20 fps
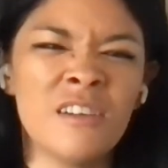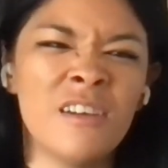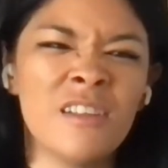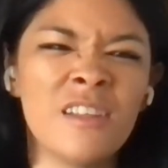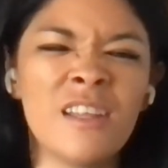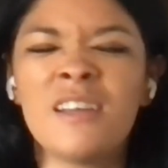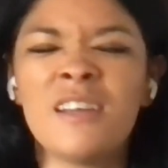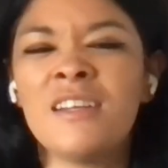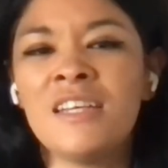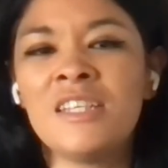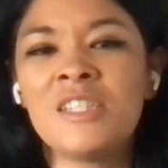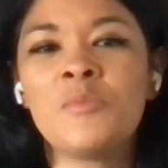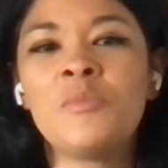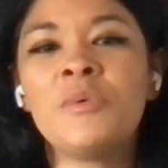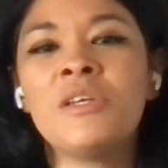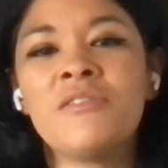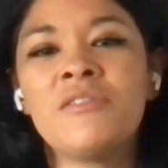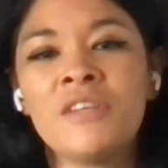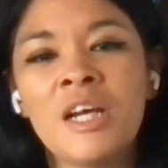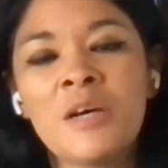that needs a
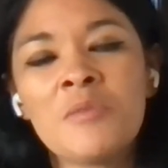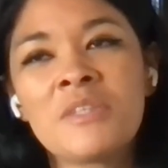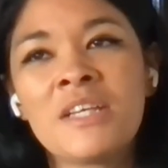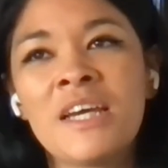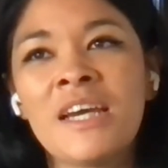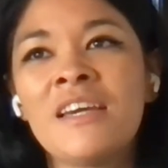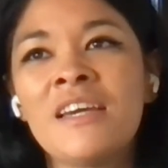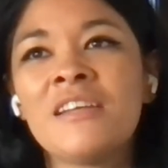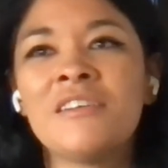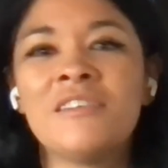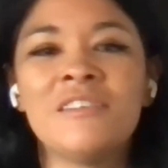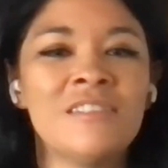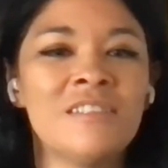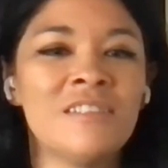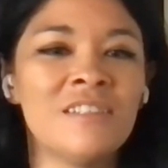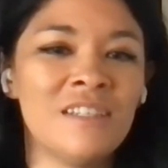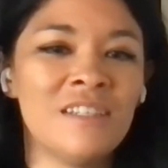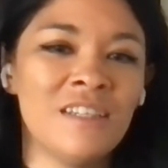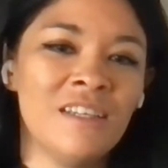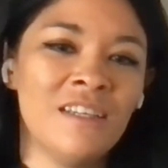bit of an update,
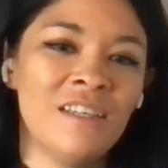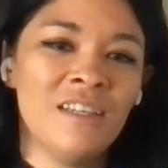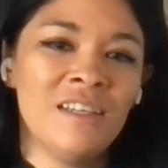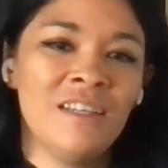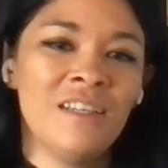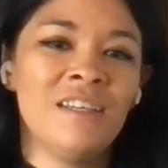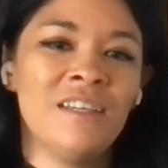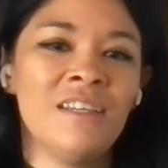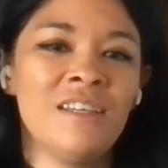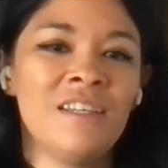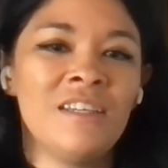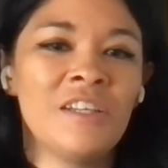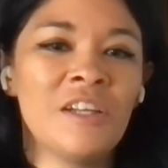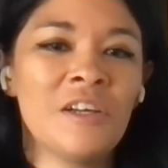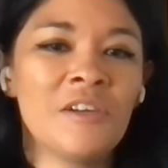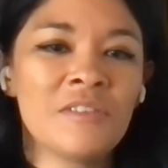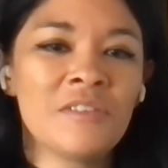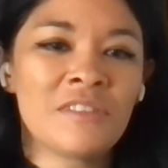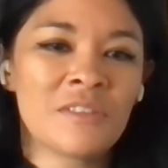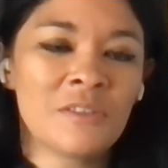or
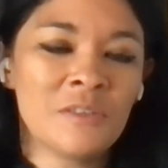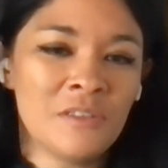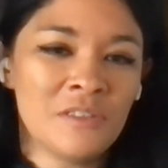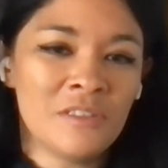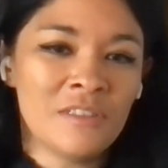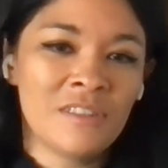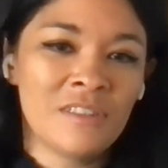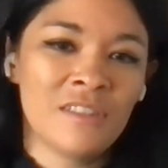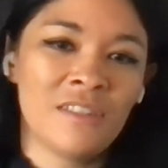it's all